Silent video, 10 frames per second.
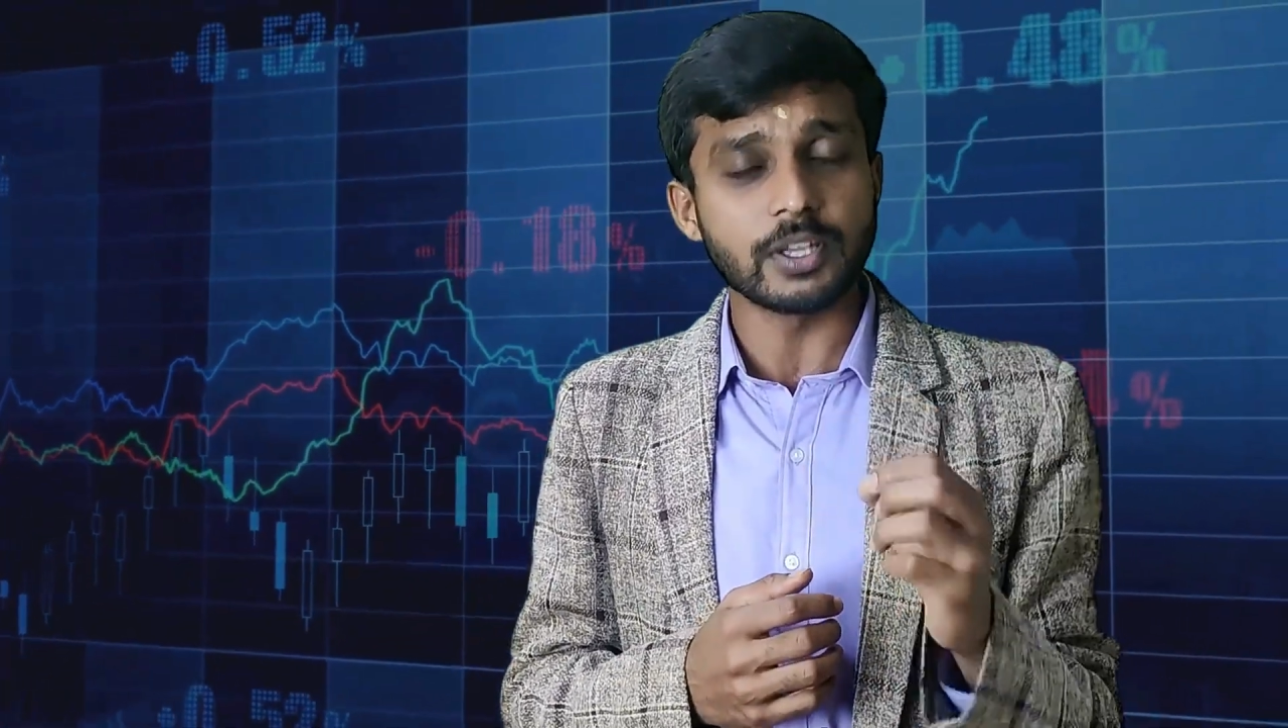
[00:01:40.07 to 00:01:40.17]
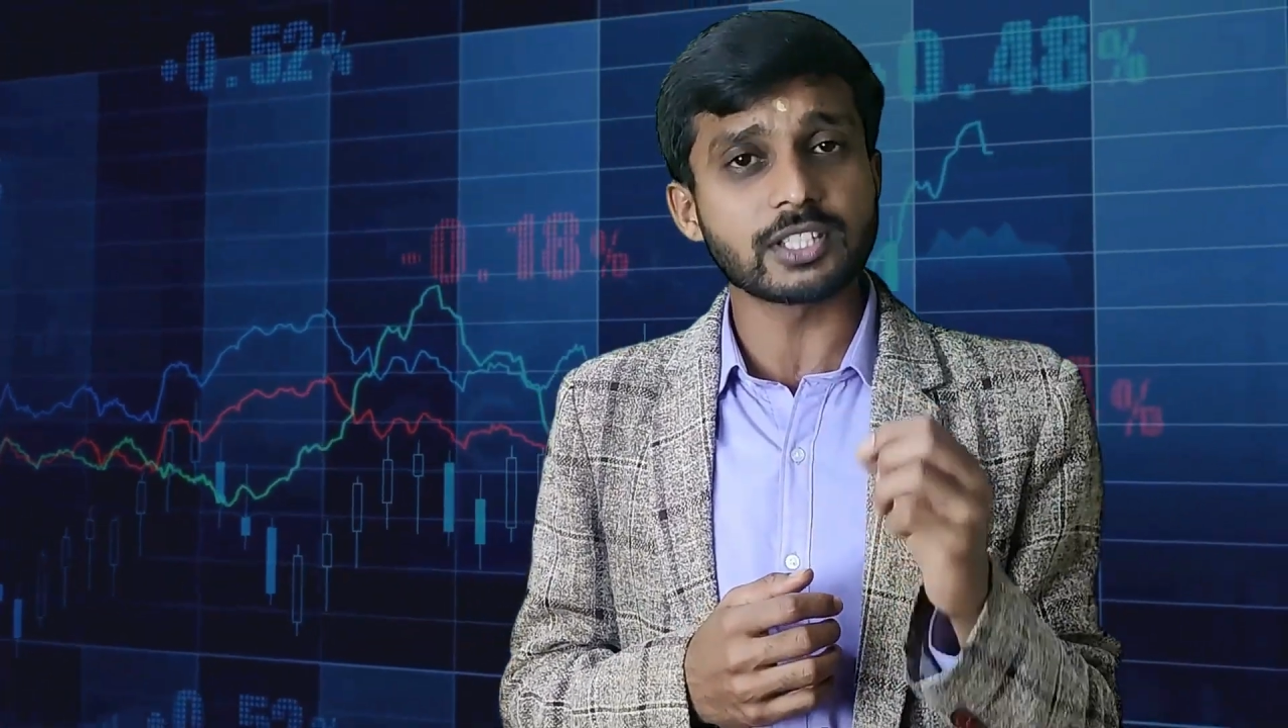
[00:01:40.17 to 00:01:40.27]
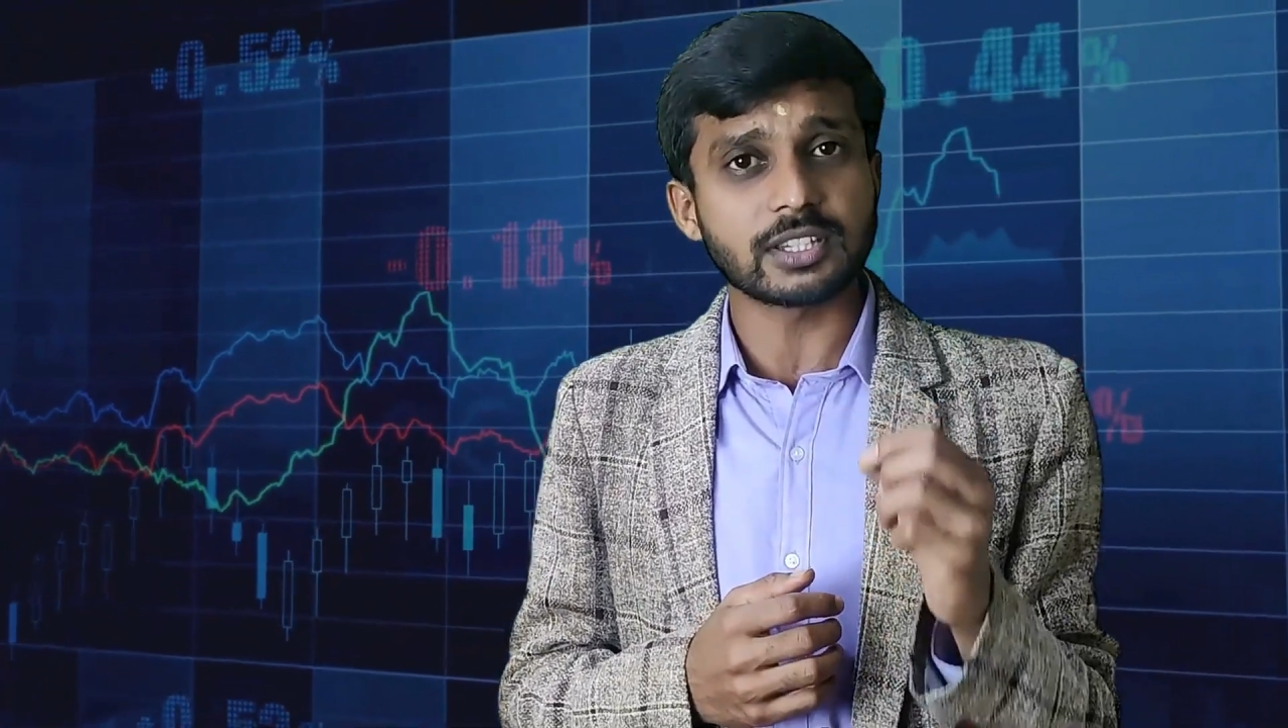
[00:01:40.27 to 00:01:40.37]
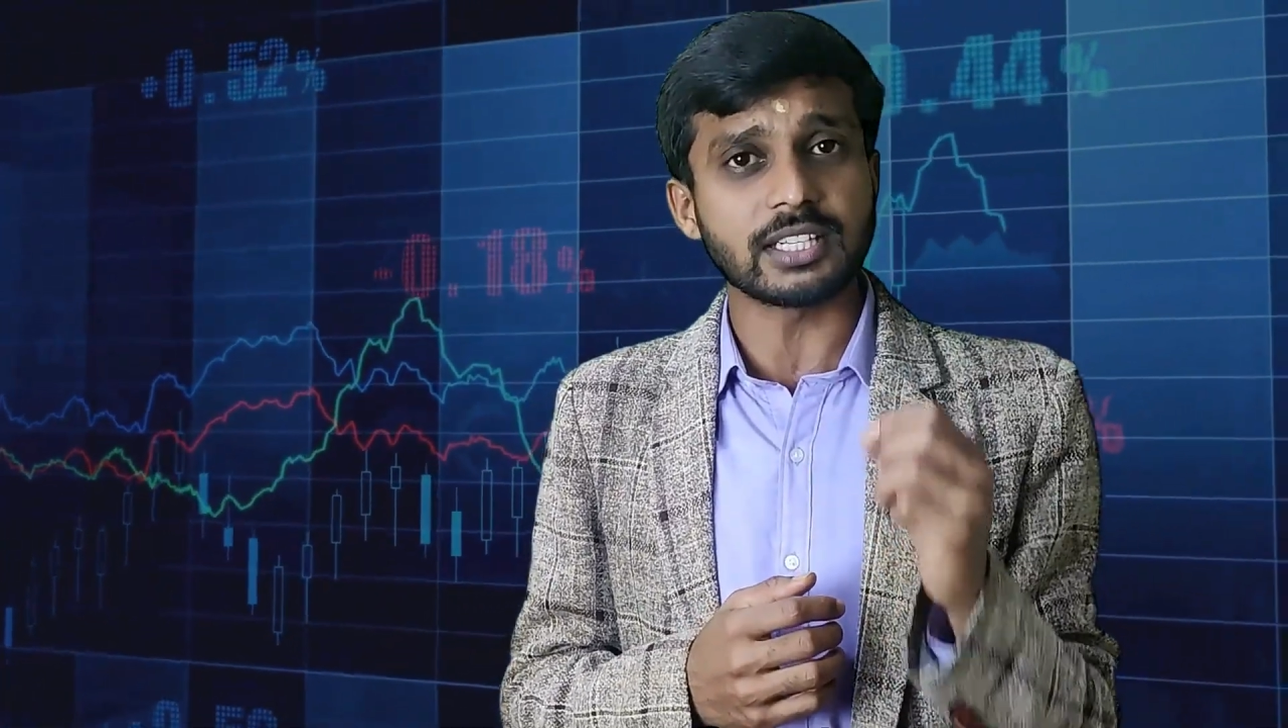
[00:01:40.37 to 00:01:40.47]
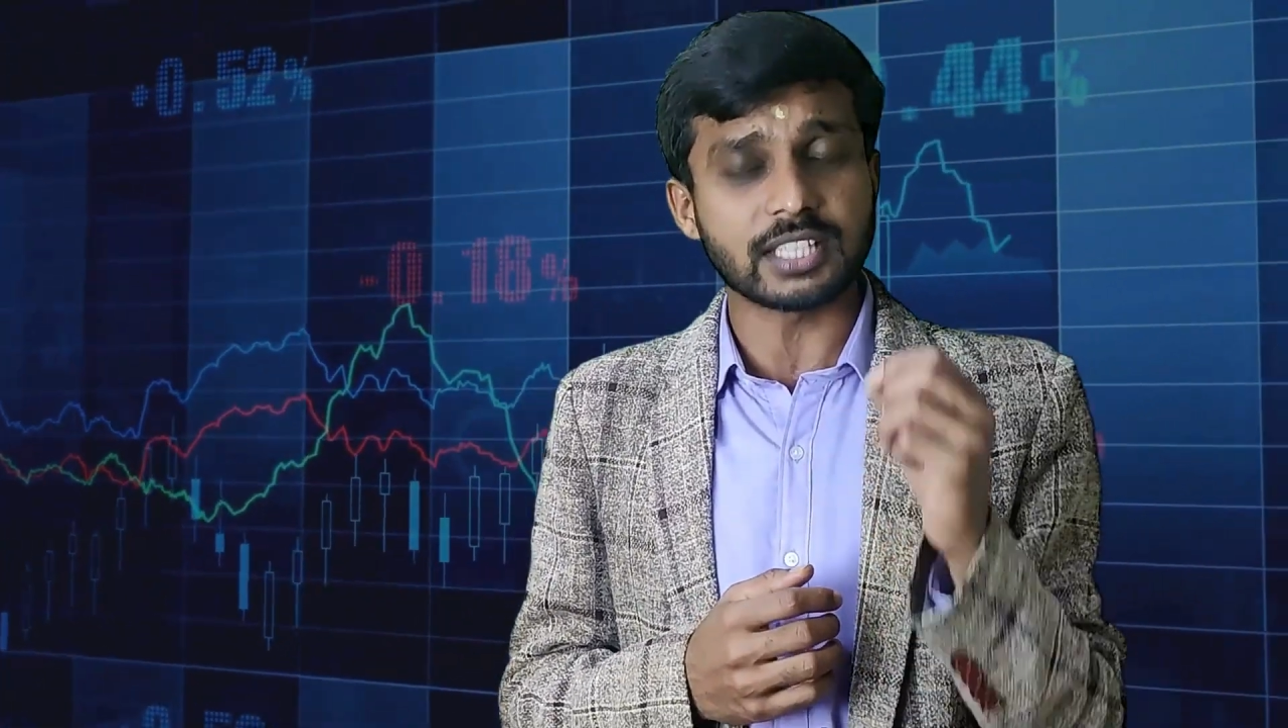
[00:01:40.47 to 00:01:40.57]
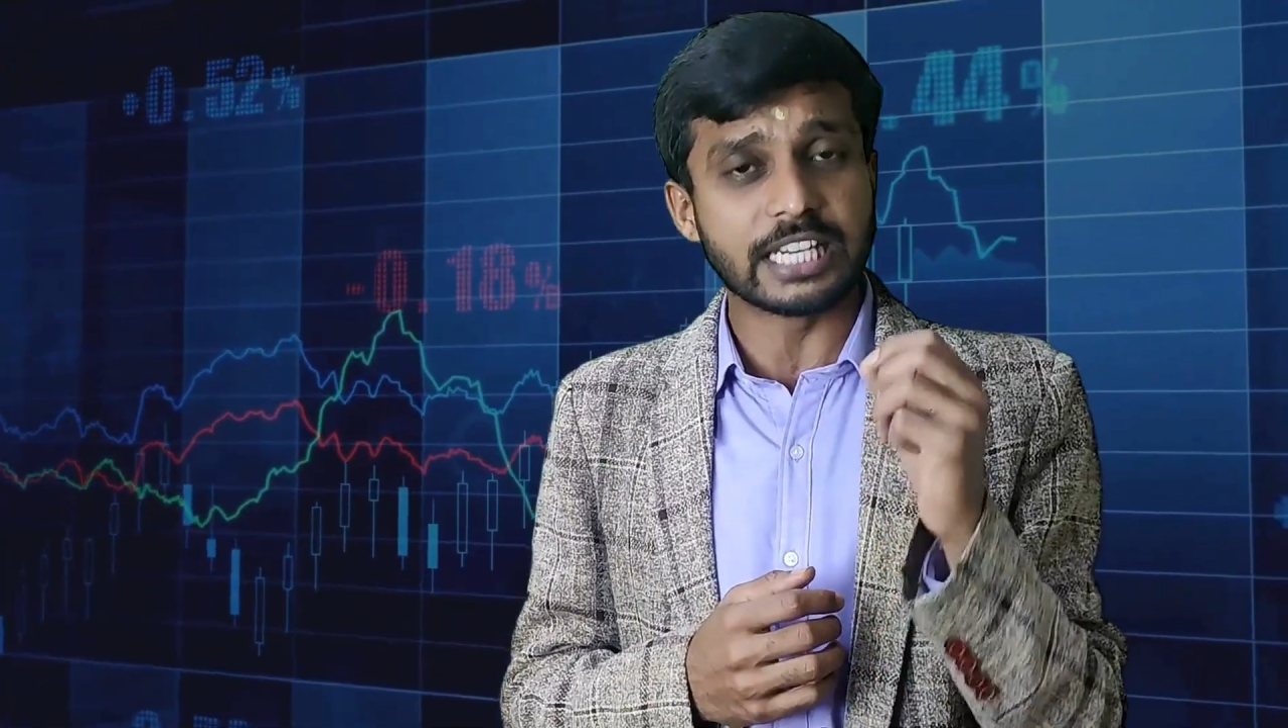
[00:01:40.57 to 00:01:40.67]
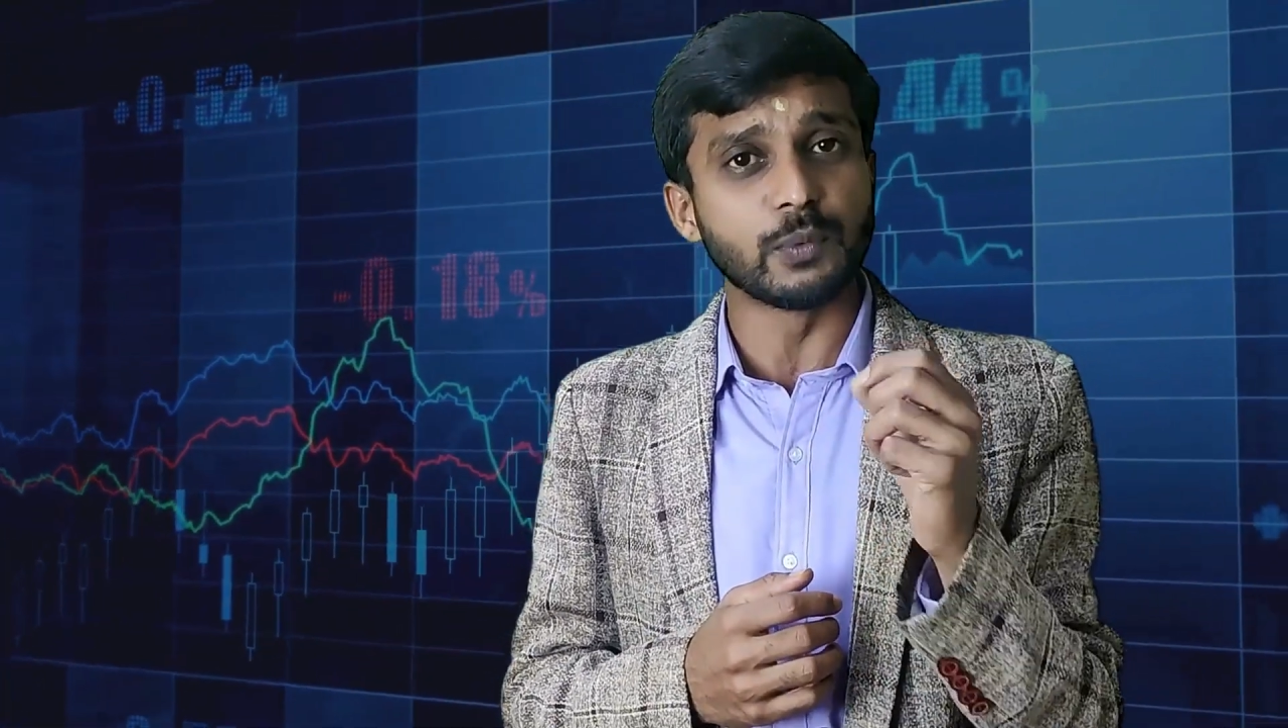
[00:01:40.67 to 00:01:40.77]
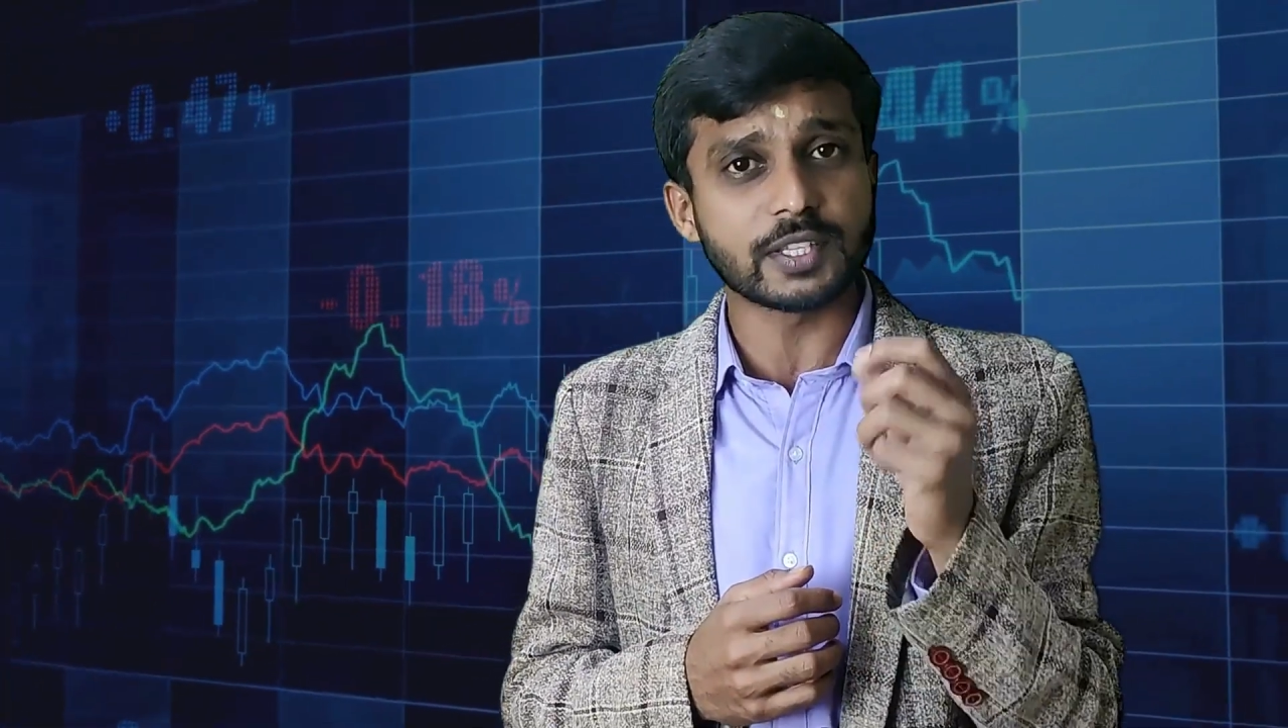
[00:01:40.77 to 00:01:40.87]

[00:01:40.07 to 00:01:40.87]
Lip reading: which that